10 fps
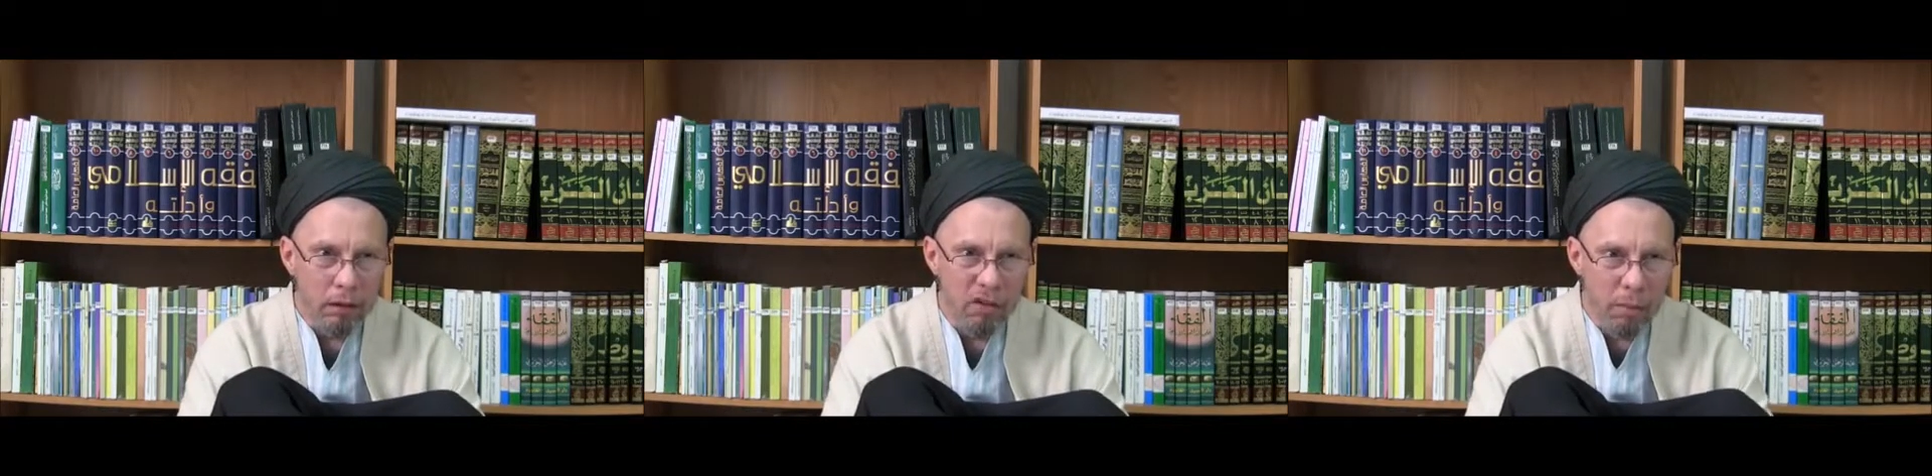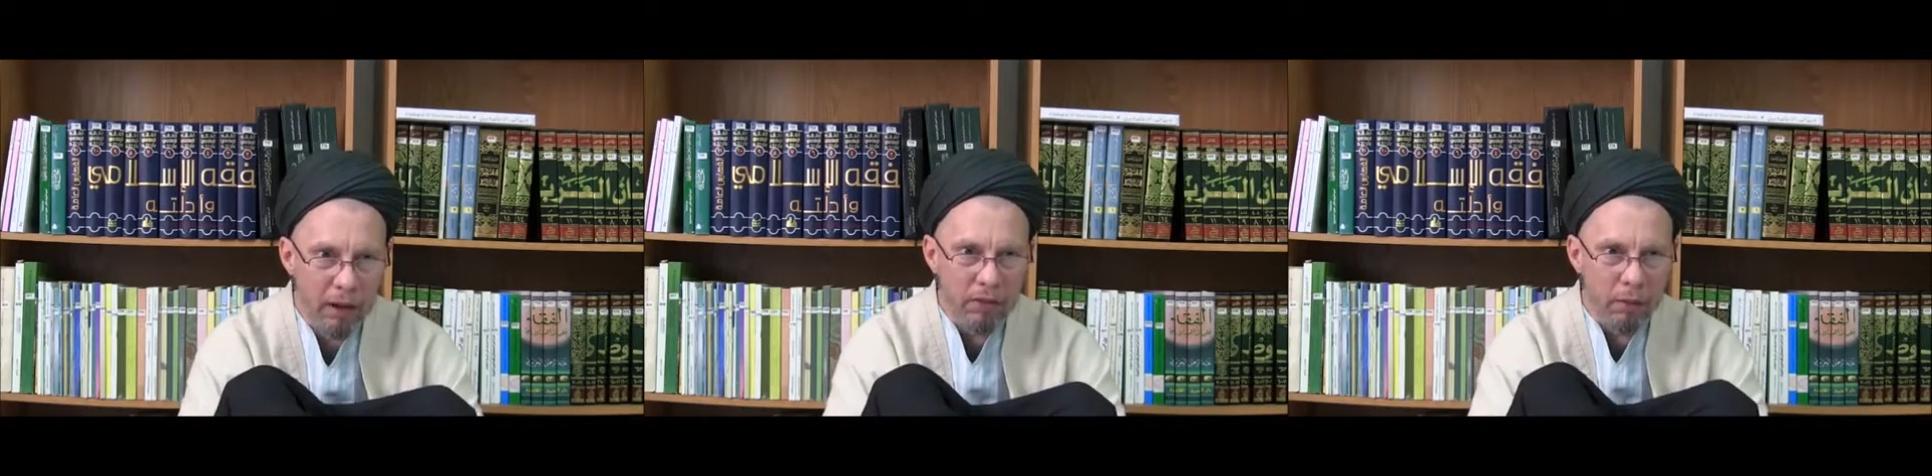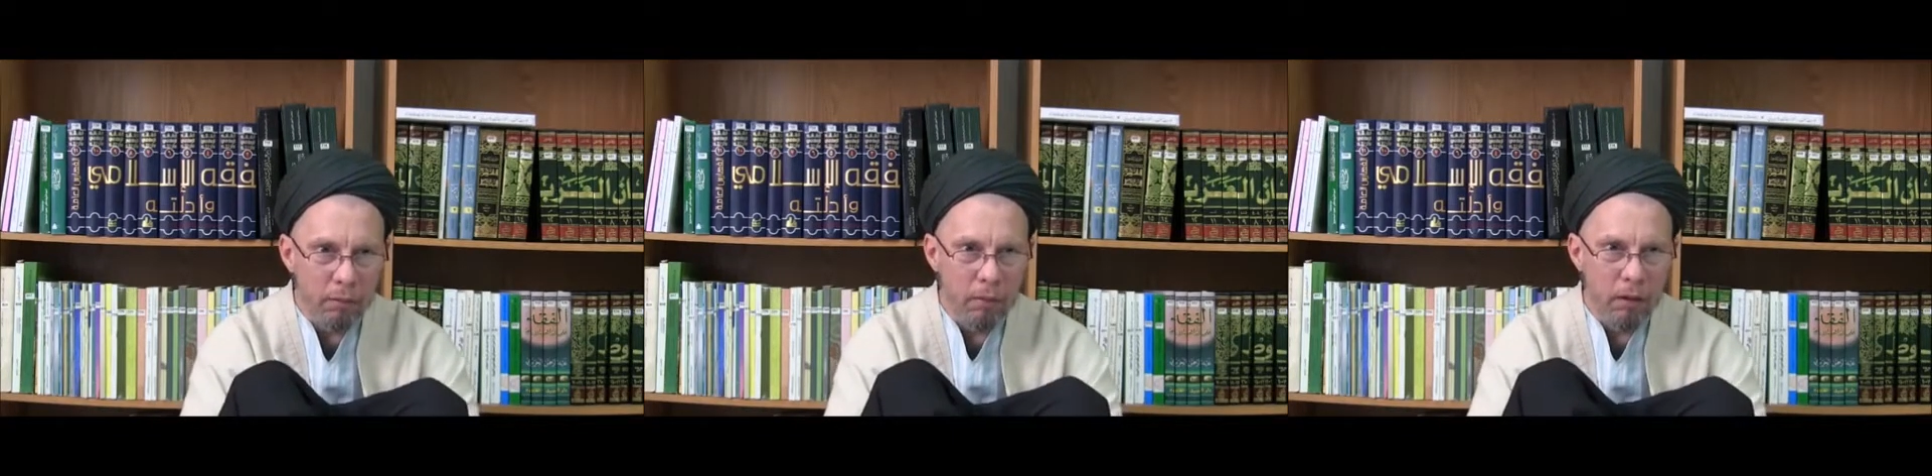Smite
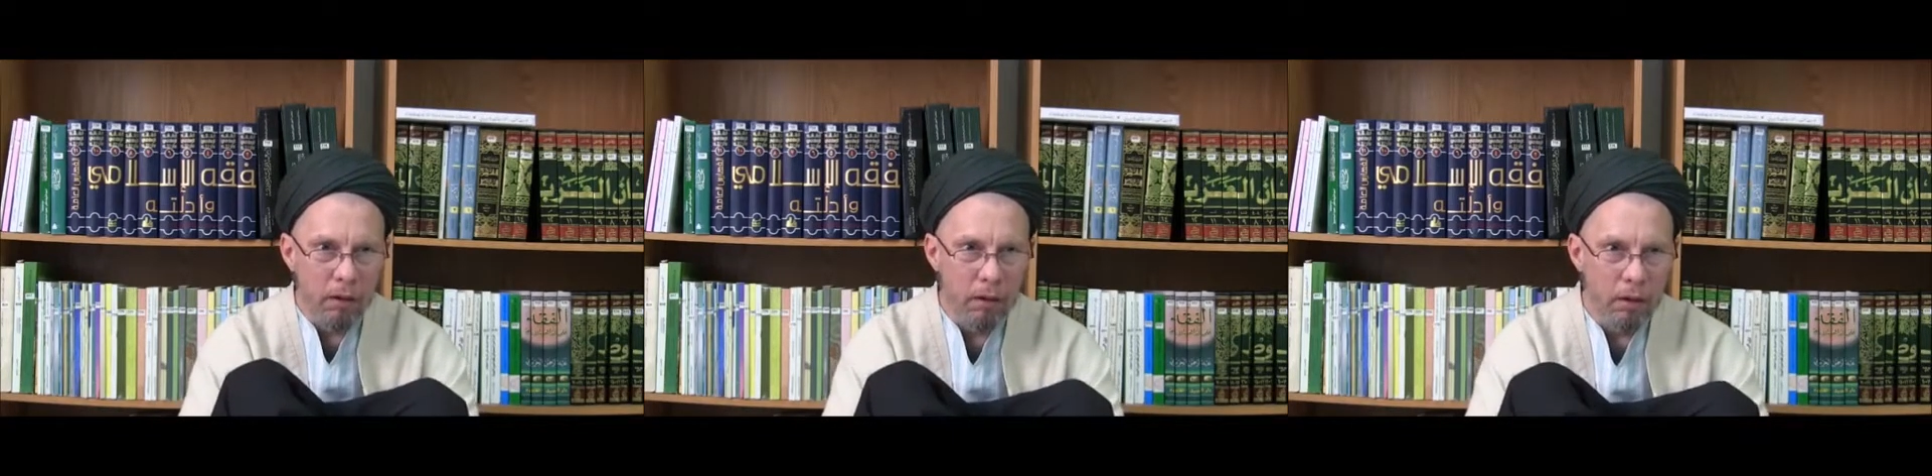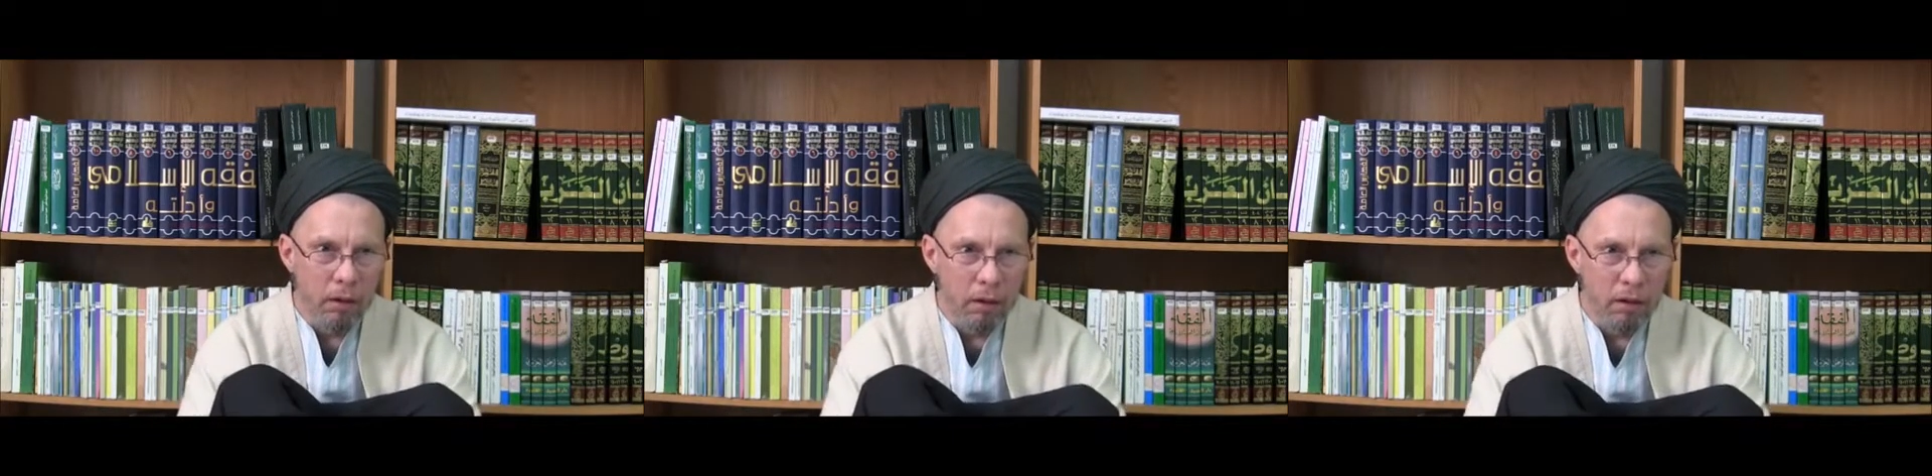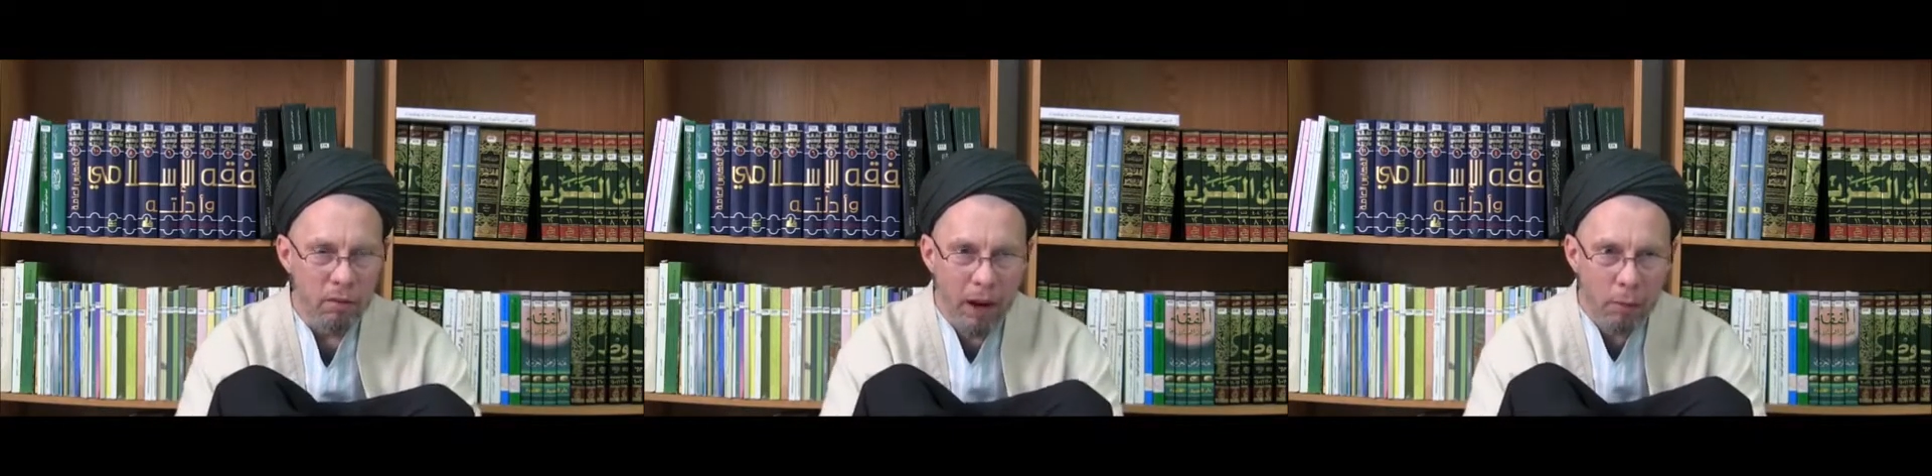them.
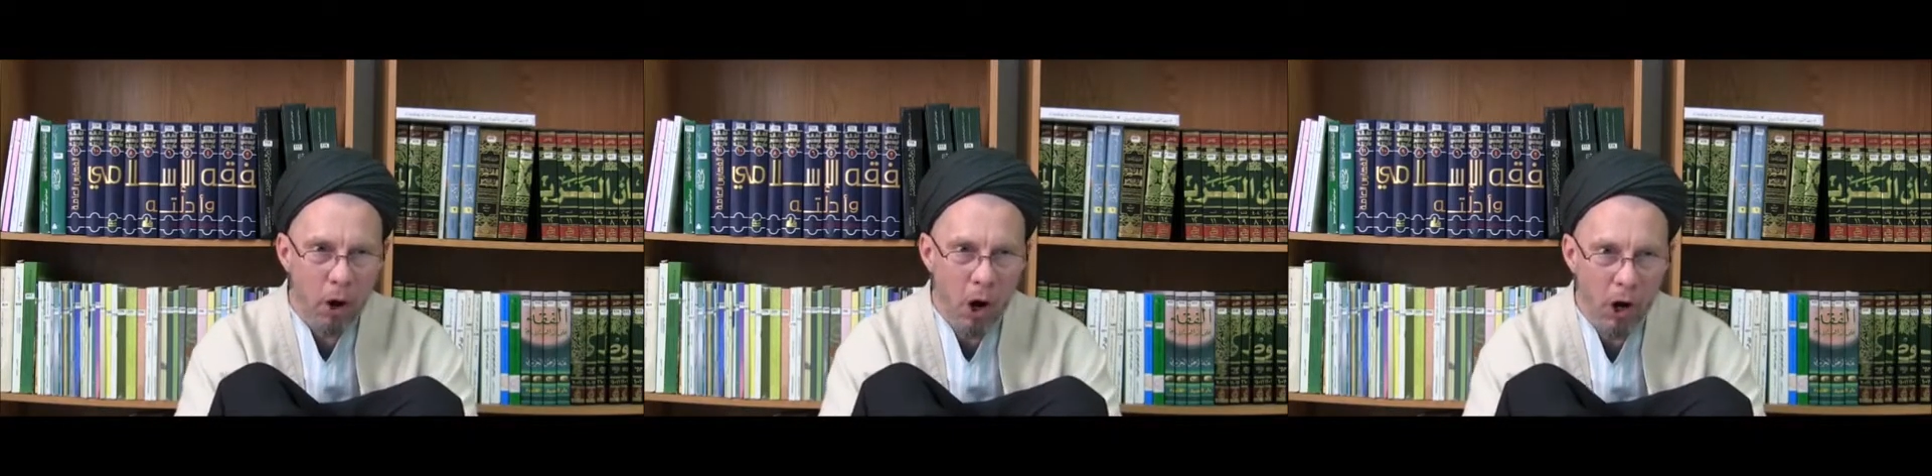Smite them